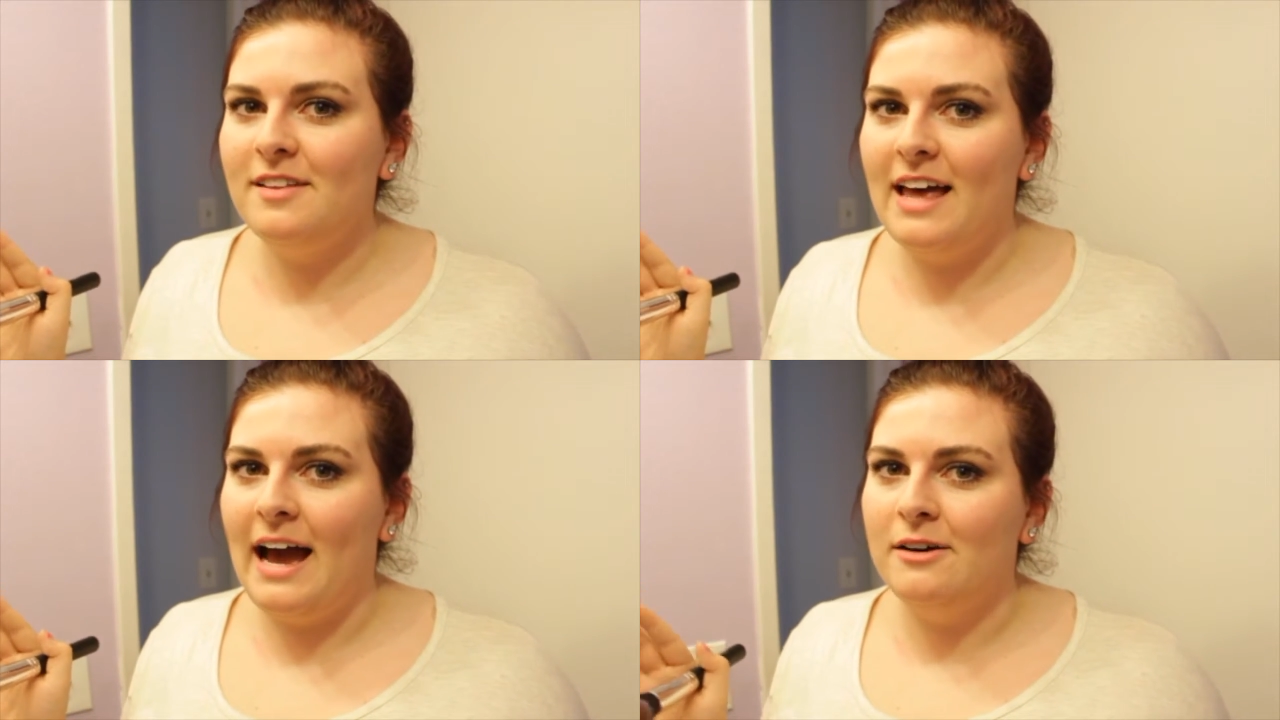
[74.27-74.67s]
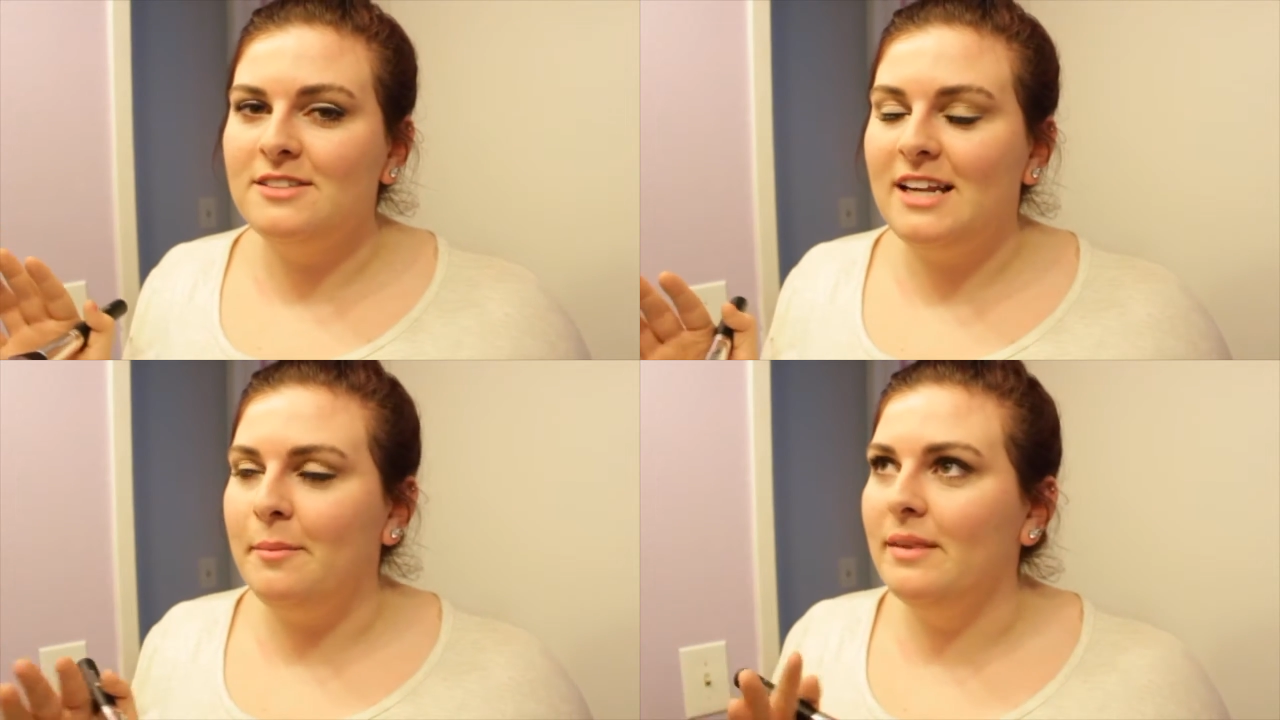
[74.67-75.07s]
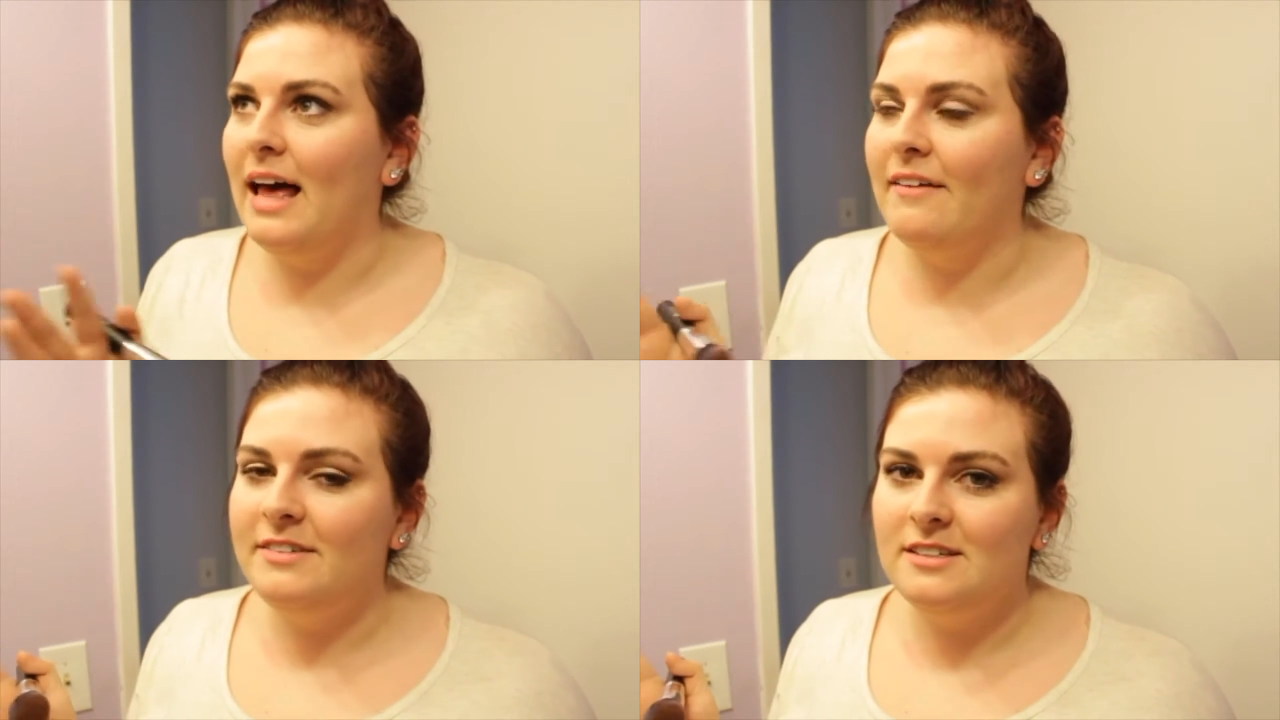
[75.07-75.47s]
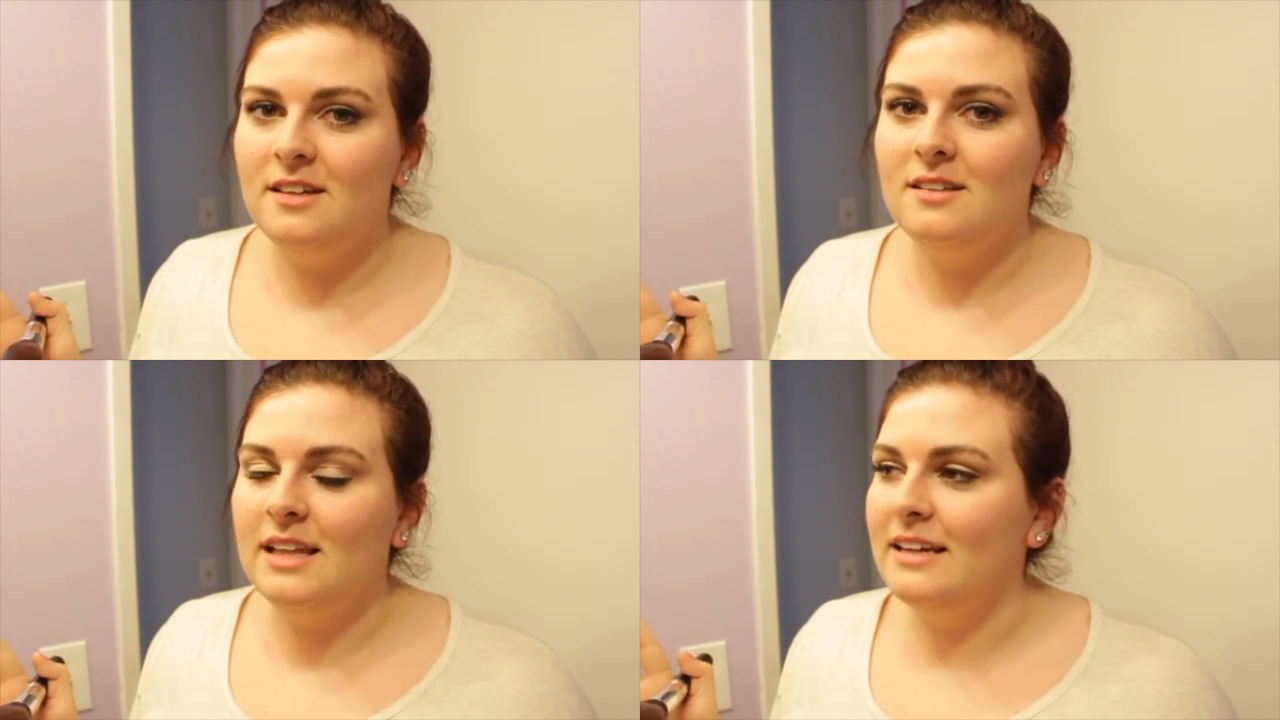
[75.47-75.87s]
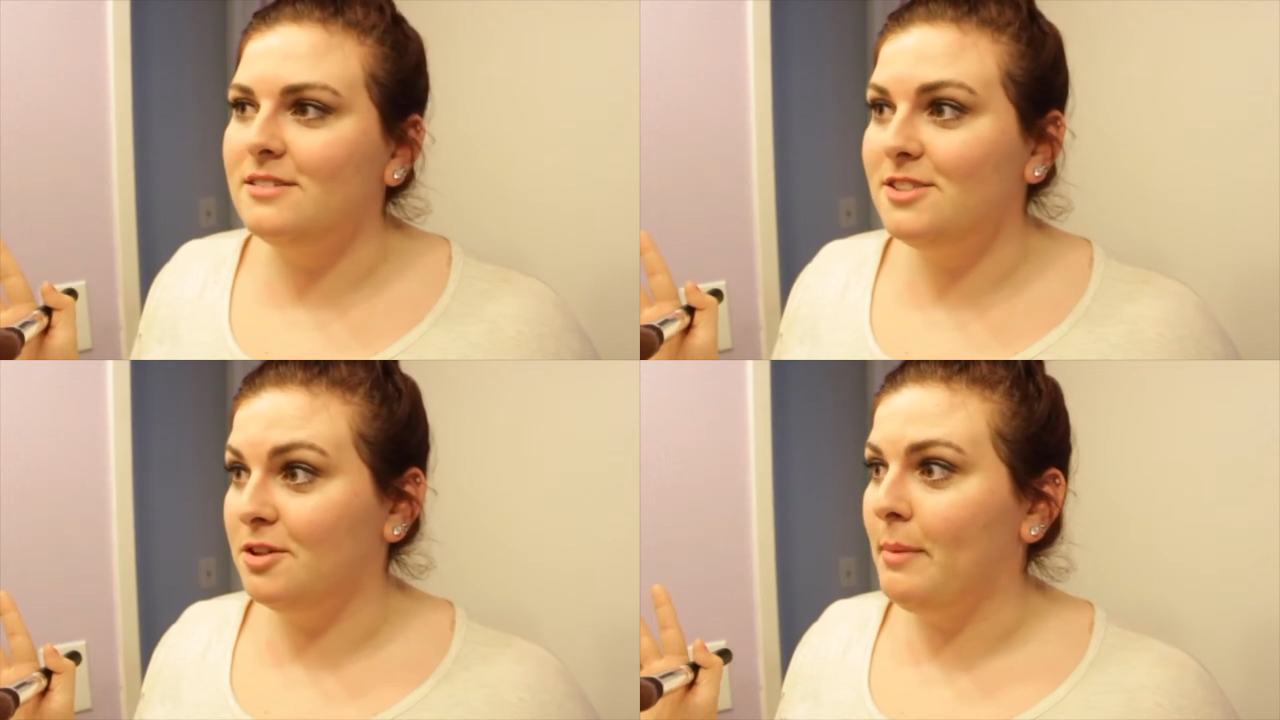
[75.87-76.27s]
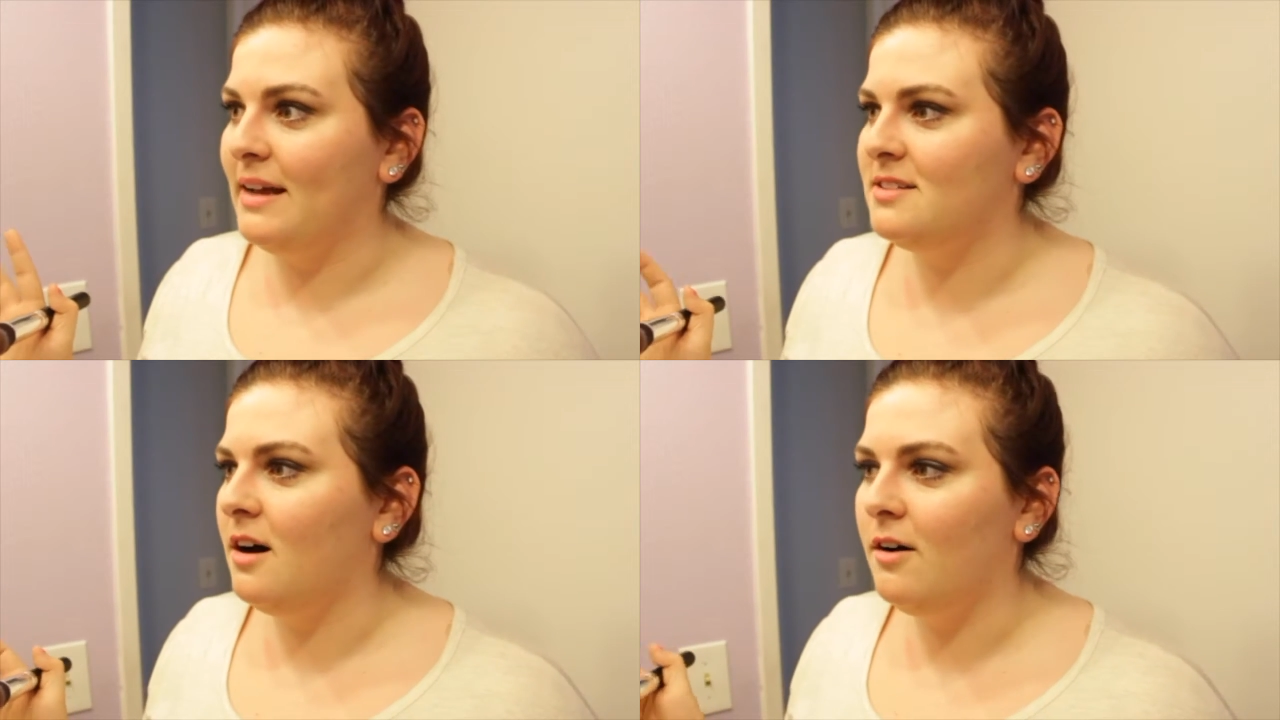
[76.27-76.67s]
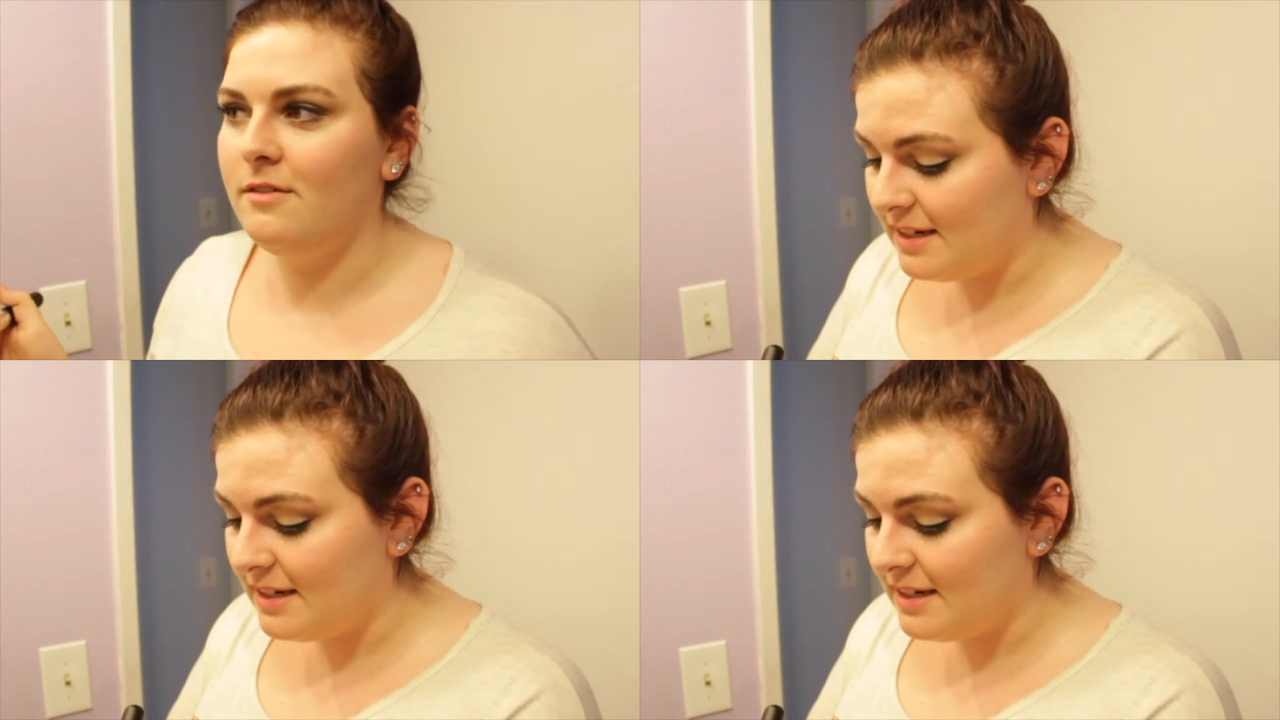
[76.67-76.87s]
the house and I'm laughing like to myself.